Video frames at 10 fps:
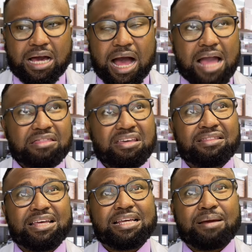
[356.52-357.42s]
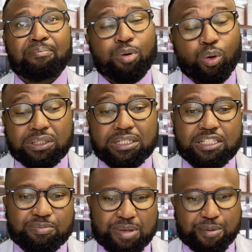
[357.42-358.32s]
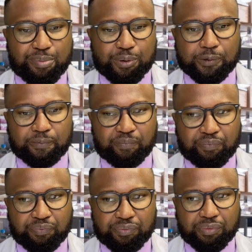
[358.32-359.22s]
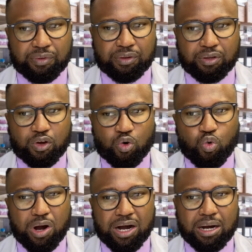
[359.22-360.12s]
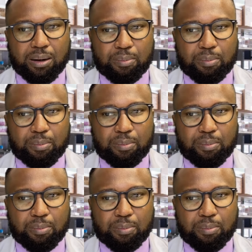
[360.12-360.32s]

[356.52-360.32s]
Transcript: I think that emboldens people who are